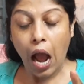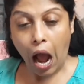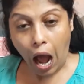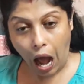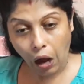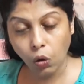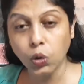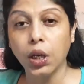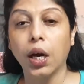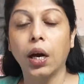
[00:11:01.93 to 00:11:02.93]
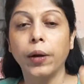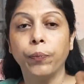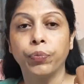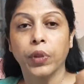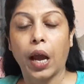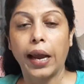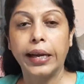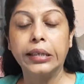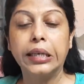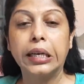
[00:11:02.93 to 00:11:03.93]
how the
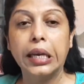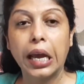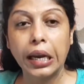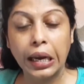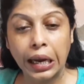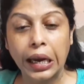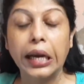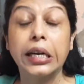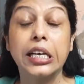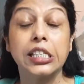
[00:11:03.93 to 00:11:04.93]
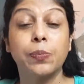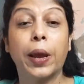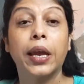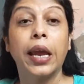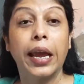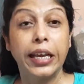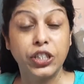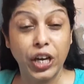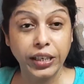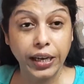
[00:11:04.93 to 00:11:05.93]
interior heat is being
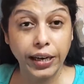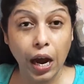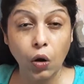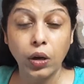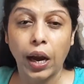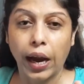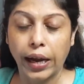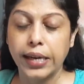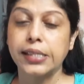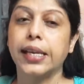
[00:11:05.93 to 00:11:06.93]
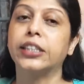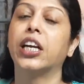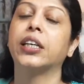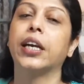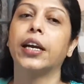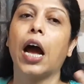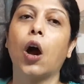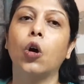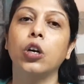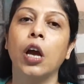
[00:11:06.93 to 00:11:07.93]
ejected out? It is ejected
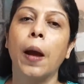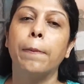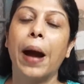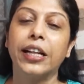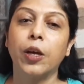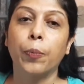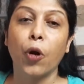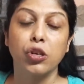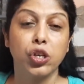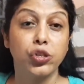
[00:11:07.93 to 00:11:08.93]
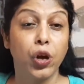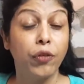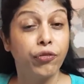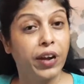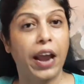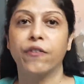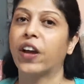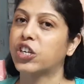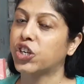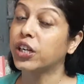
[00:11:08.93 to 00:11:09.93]
out by the process of
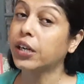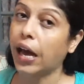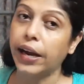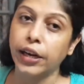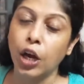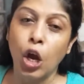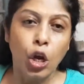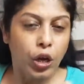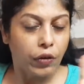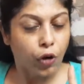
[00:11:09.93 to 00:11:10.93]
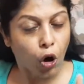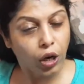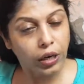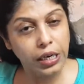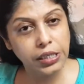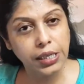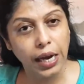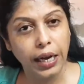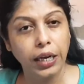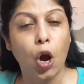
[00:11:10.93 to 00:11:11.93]
convection current. You have already
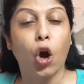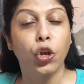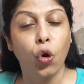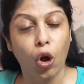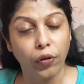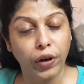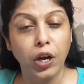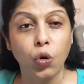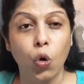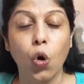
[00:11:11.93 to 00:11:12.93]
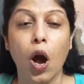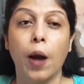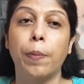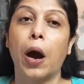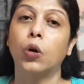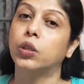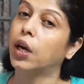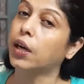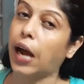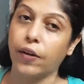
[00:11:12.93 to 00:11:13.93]
studied, or you already know about
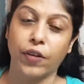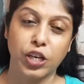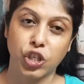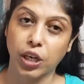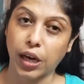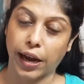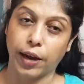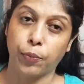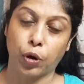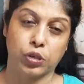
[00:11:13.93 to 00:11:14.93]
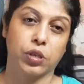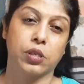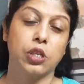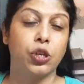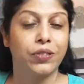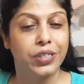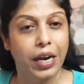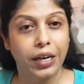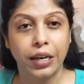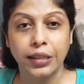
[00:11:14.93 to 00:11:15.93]
the convection current processes you have
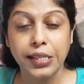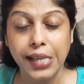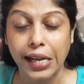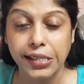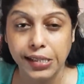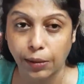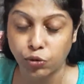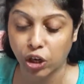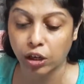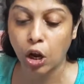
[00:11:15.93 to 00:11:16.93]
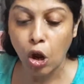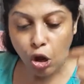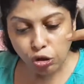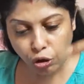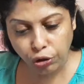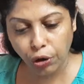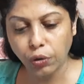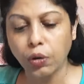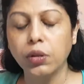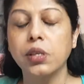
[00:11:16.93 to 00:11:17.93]
studied in the science subject. So due
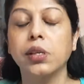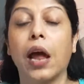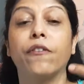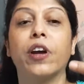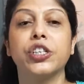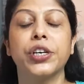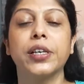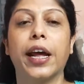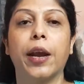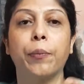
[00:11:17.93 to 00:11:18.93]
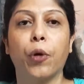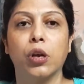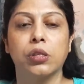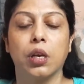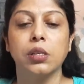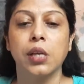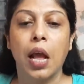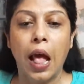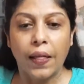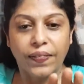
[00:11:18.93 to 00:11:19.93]
to this convection current process,
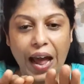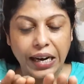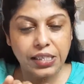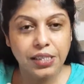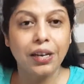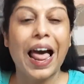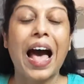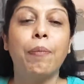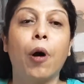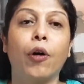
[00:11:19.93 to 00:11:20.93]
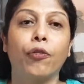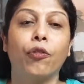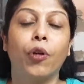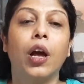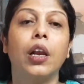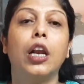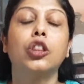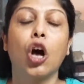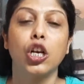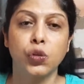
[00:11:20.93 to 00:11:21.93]
that slab of
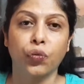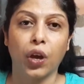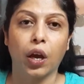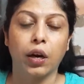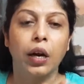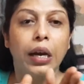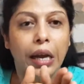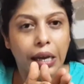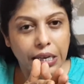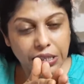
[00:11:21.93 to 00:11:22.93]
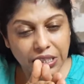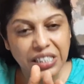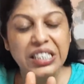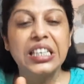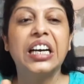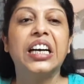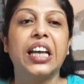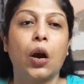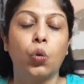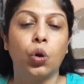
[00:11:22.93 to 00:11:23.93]
lithosphere is teared
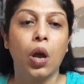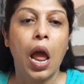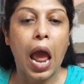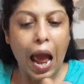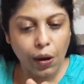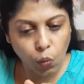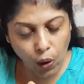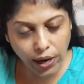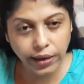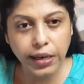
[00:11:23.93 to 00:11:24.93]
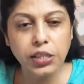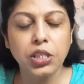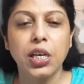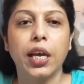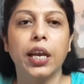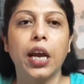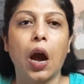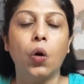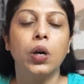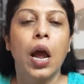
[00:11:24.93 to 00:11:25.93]
out, and when it is tearing
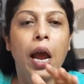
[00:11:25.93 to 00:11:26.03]
out,